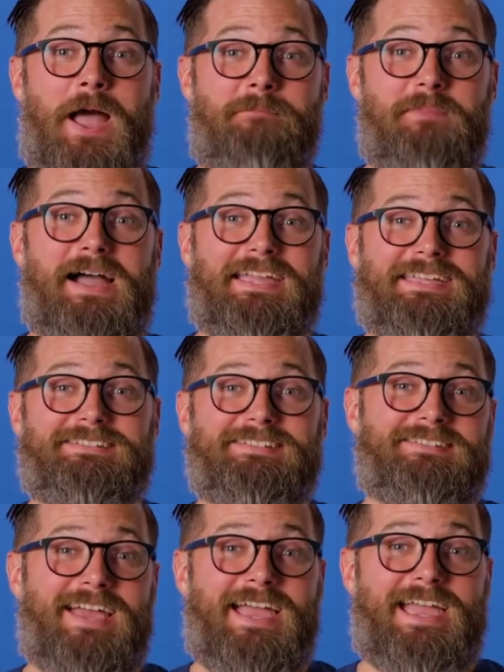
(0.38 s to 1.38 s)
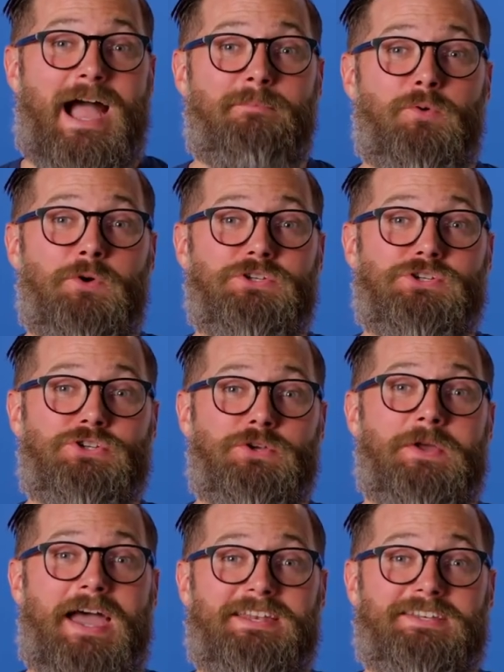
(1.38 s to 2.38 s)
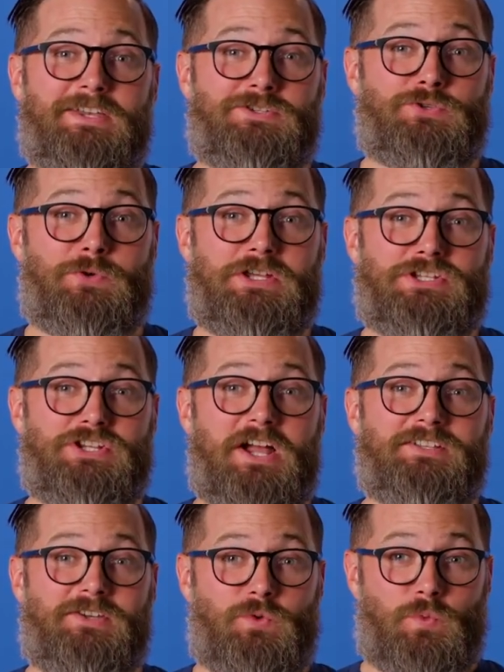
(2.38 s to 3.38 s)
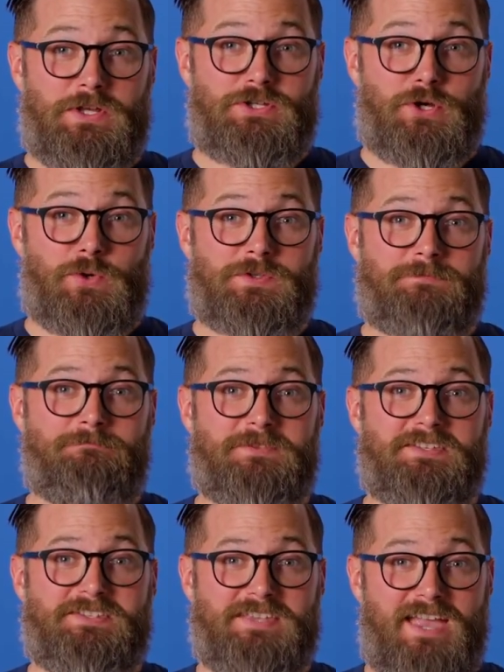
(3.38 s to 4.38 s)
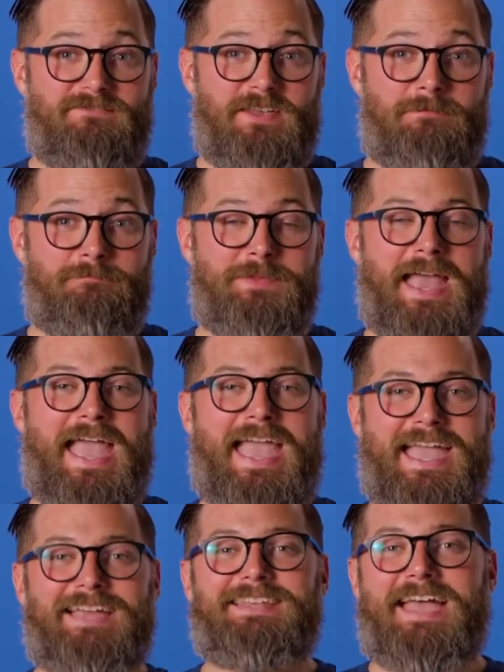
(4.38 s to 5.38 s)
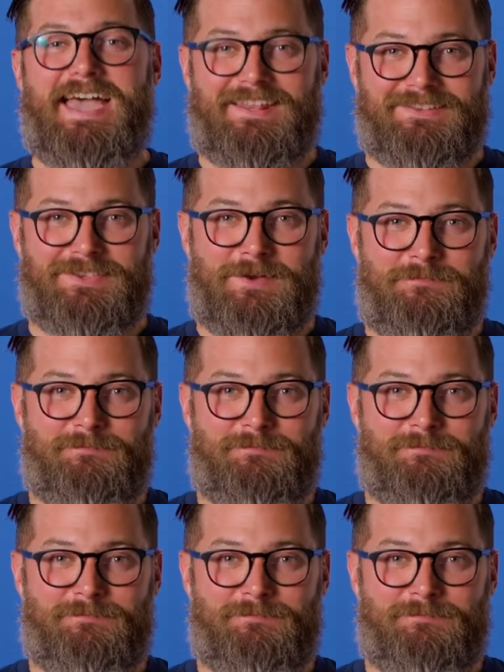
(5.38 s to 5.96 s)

I'm Mike, and today I'm going to show you how to take screenshots on Windows, save them, and edit them.